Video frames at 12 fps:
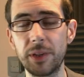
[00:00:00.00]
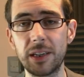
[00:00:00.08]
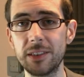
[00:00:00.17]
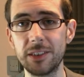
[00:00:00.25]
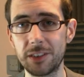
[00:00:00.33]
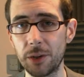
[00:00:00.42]

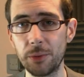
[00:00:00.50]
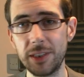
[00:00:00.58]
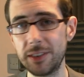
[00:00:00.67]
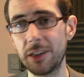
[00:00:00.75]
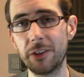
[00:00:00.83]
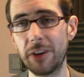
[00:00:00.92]
because it's so
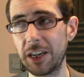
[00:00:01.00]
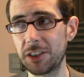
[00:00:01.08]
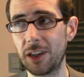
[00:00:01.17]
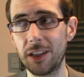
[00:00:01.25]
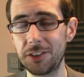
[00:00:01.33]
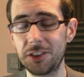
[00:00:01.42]
easy to
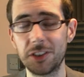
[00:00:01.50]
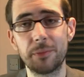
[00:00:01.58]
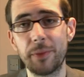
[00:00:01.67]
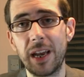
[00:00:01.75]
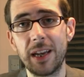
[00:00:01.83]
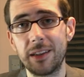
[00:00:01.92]
rationalize just
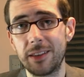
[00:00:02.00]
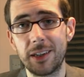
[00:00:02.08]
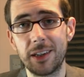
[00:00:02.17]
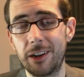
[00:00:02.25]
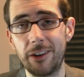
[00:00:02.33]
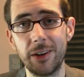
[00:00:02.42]
about anything
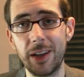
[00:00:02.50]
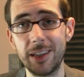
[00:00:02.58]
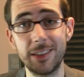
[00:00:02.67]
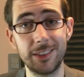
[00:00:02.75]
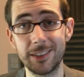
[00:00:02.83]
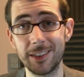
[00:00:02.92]
in our own
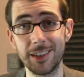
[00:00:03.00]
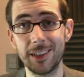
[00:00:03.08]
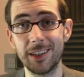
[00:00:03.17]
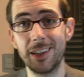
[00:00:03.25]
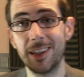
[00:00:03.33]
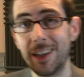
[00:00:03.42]
heads, isn't it?
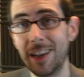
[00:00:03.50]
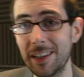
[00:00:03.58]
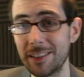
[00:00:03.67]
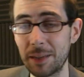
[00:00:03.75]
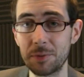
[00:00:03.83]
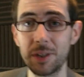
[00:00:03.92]

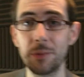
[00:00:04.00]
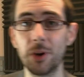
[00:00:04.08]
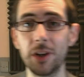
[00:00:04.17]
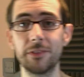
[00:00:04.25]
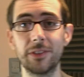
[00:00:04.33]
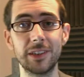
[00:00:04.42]
It's absolutely
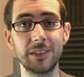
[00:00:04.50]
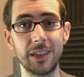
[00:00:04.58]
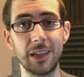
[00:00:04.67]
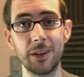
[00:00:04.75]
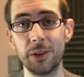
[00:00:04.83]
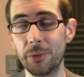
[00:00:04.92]
wonderful,
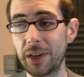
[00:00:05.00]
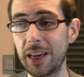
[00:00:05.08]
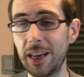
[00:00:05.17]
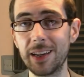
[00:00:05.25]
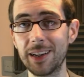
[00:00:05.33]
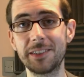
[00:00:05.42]
isn't it? We're
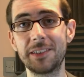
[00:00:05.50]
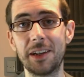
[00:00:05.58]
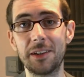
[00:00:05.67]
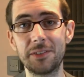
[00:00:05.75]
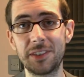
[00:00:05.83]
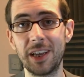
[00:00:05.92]
killing
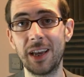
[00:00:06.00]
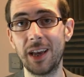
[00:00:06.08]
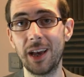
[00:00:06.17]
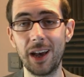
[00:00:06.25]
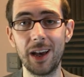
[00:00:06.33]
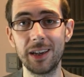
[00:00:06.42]
ourselves,
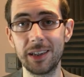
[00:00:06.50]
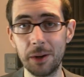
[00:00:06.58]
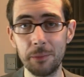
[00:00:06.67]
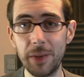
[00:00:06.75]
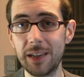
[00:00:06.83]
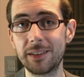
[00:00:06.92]
uh, you
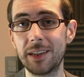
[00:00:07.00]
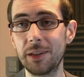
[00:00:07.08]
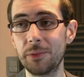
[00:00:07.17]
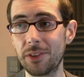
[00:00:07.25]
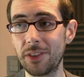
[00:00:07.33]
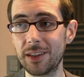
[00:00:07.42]
know,
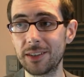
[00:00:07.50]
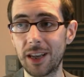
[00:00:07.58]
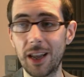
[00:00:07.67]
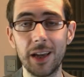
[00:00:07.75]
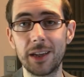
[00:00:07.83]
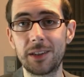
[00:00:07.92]
mentally with things
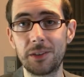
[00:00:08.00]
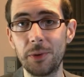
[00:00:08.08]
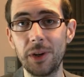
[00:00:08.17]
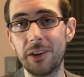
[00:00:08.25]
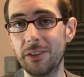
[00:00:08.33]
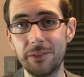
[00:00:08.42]
like
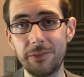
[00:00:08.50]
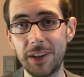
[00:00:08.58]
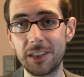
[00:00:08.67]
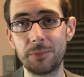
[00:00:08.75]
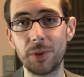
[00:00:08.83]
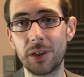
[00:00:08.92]
Twitter and
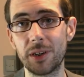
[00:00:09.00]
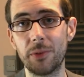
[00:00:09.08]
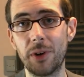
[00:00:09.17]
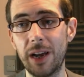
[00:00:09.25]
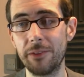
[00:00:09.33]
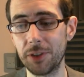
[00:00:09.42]
Facebook and
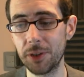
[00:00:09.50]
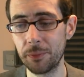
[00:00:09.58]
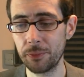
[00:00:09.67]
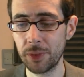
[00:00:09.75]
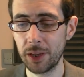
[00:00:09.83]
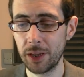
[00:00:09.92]
what have you.